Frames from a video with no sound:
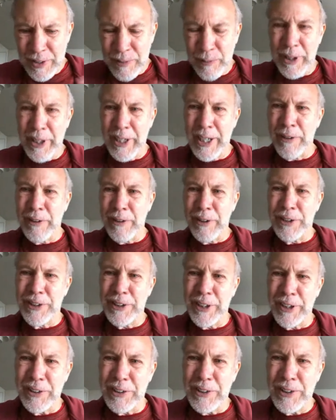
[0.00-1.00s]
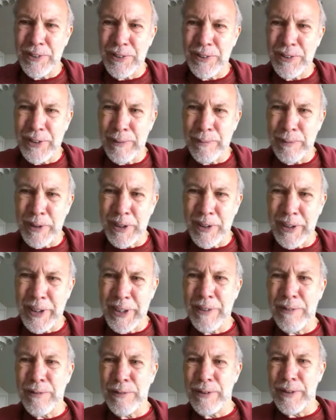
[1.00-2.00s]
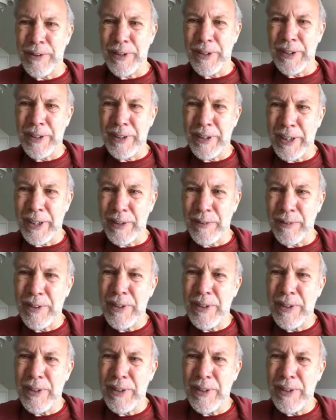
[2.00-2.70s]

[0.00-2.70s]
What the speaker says: 1-hour chunk too, typically for like.